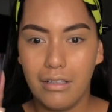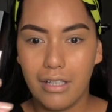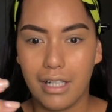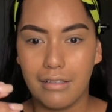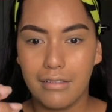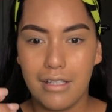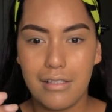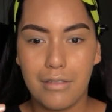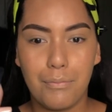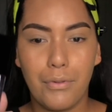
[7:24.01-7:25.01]
Look at it.
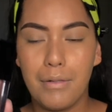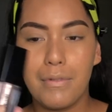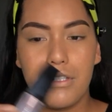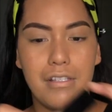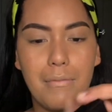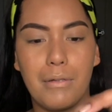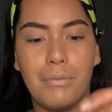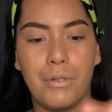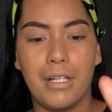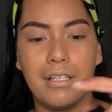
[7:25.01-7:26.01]
It's pretty much the same
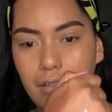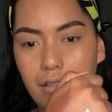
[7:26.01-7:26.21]
component.